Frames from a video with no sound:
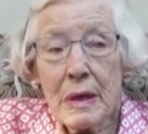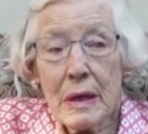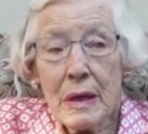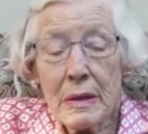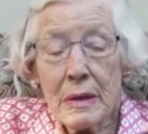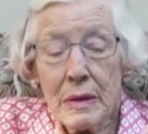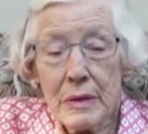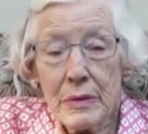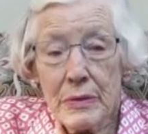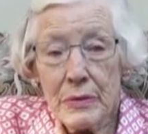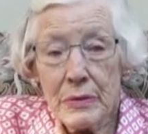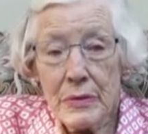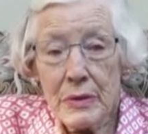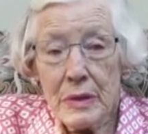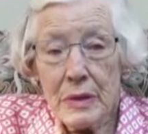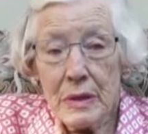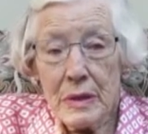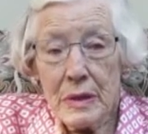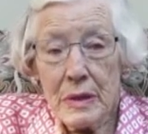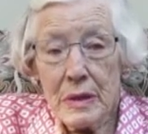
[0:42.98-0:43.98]
an LST,
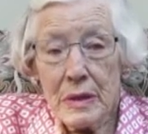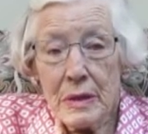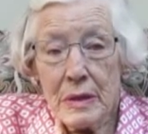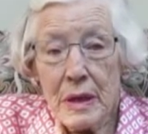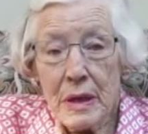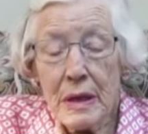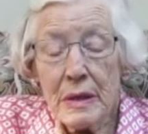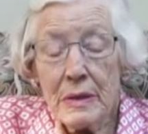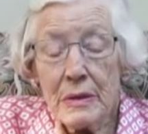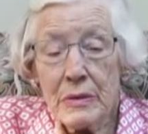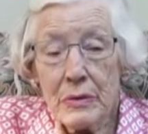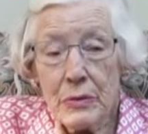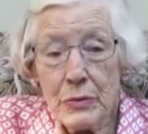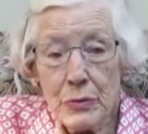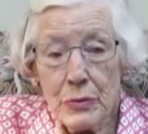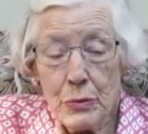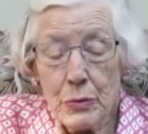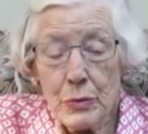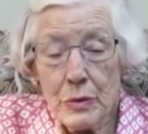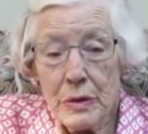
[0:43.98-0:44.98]
and a
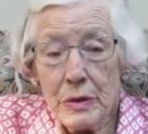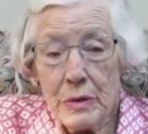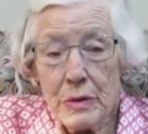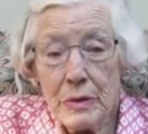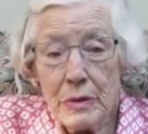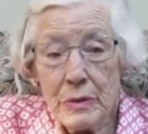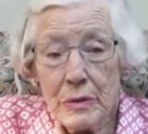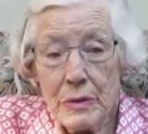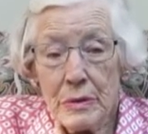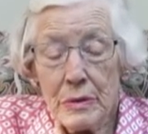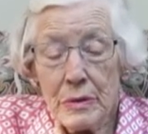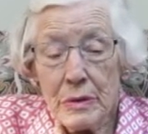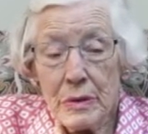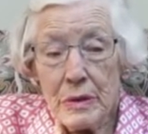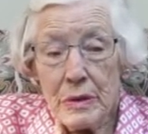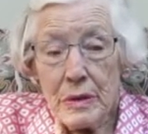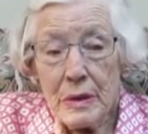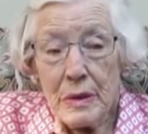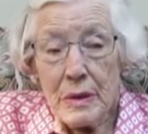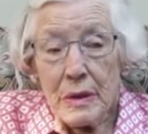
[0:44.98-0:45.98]
destroyer.
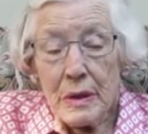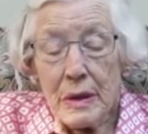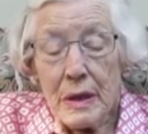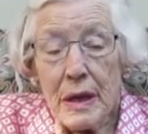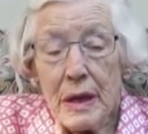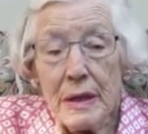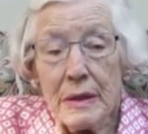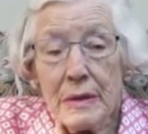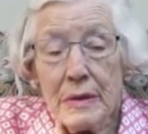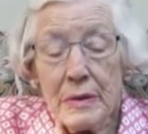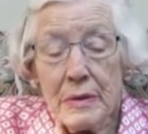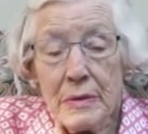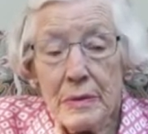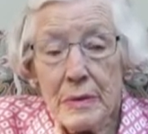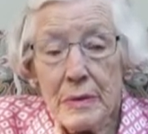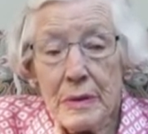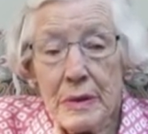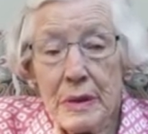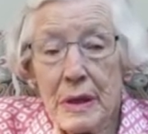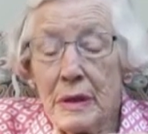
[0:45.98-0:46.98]
And
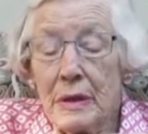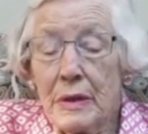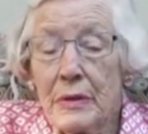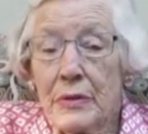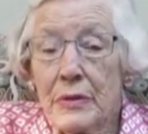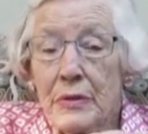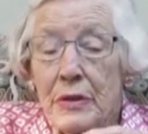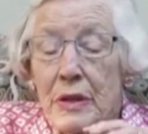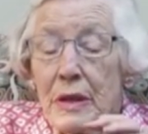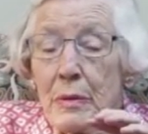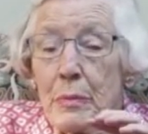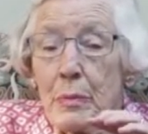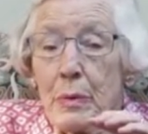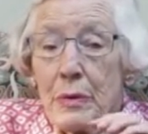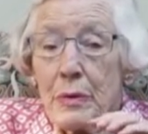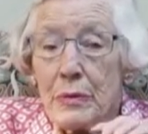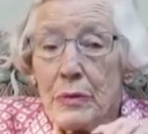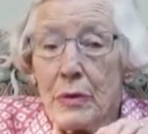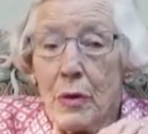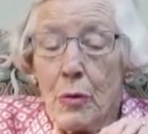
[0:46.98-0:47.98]
the LST
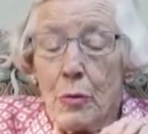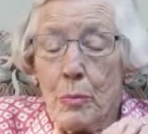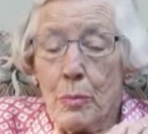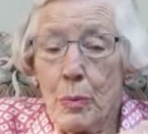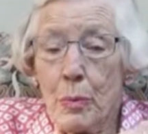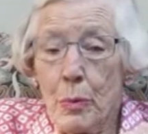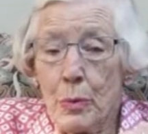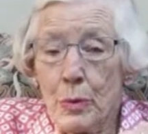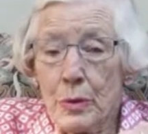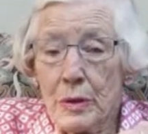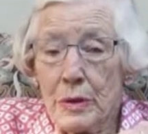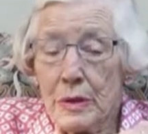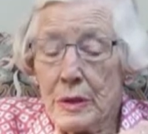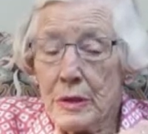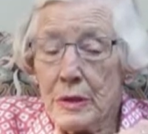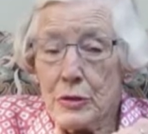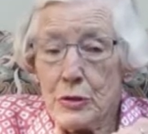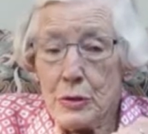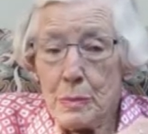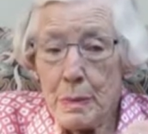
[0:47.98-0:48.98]
was home ported
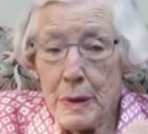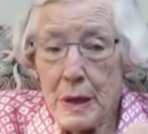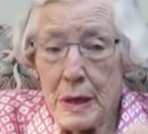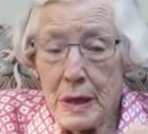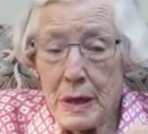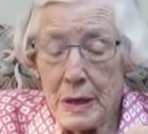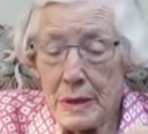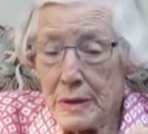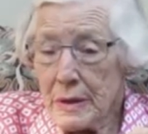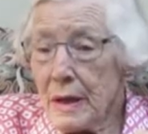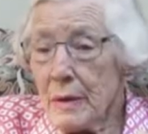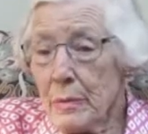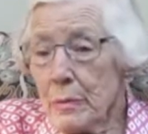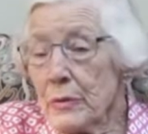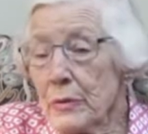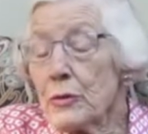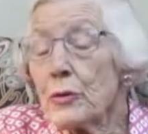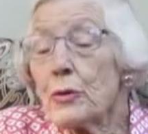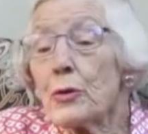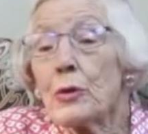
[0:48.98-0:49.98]
in Japan. That
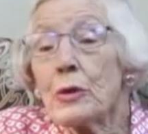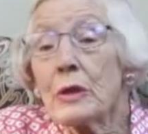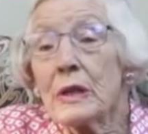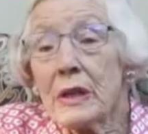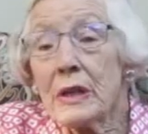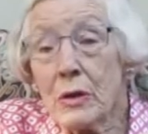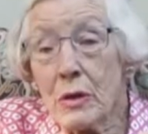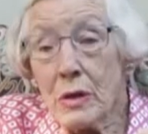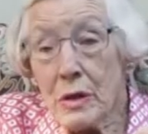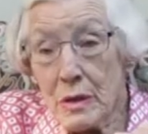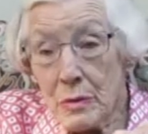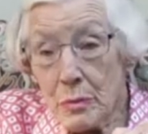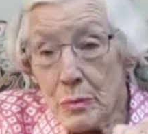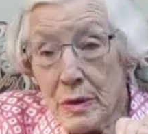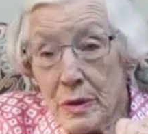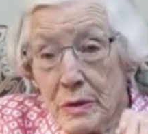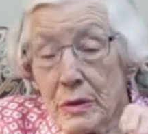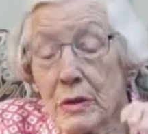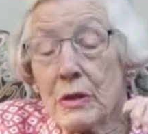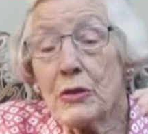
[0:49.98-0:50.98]
was early on
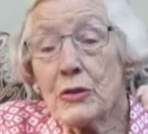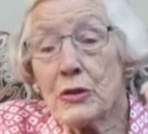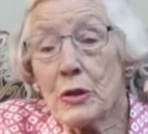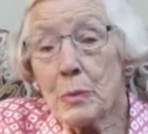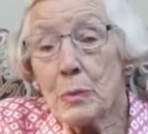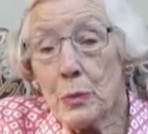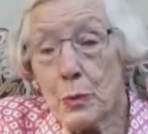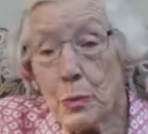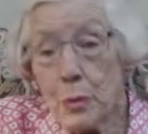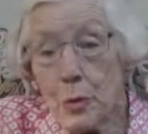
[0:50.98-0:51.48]
when ships